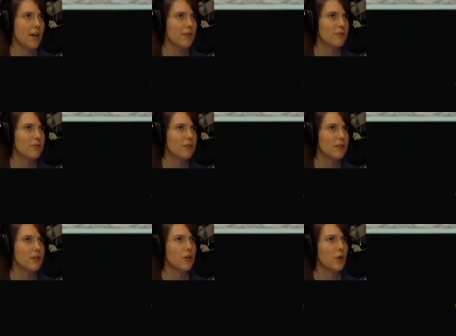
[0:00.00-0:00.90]
But have no
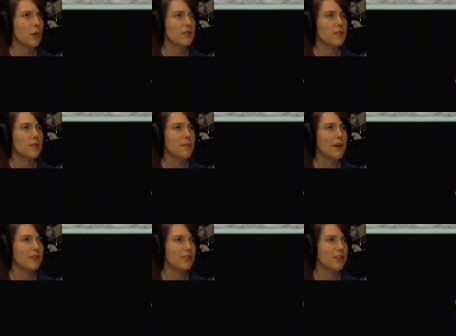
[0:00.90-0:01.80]
fear, once I
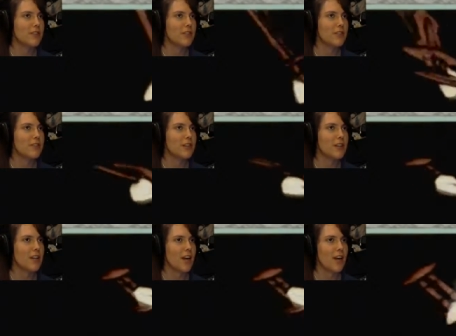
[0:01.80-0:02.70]
master that technique,
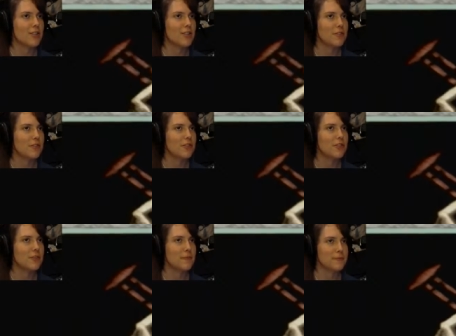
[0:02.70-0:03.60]
I shall
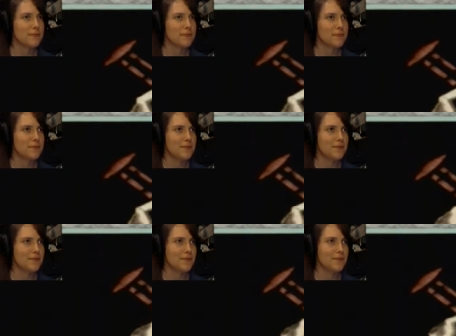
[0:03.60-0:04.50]
venture
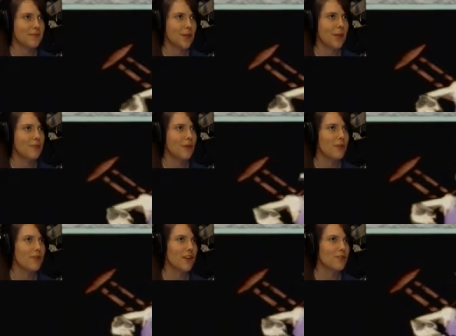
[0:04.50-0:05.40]

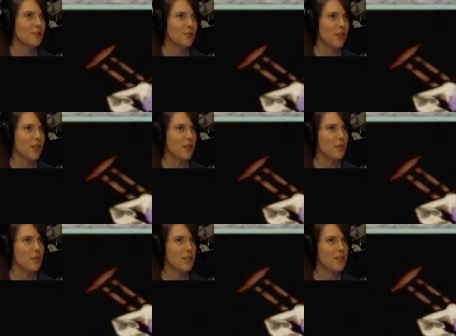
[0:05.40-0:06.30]
forth to slay
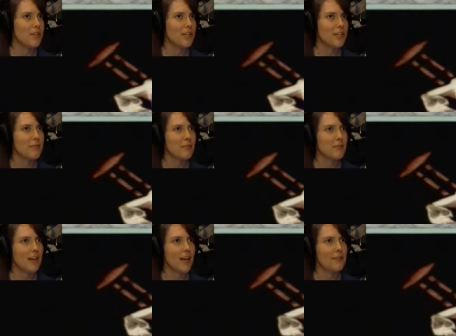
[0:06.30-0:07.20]
the beast, even
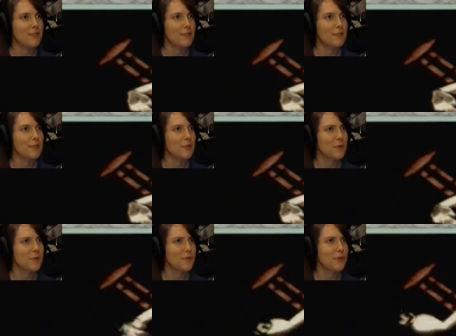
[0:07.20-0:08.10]
if I have to
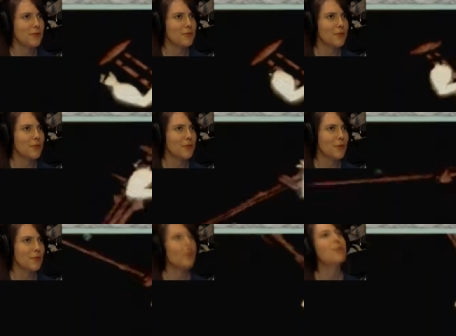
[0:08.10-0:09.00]
swim those
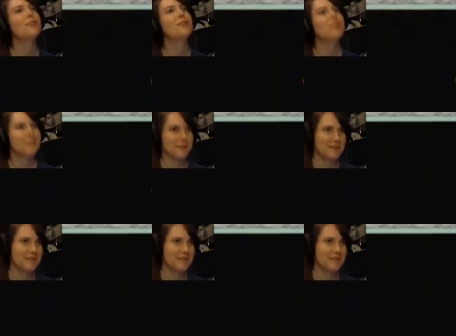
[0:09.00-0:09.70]
turbid waters.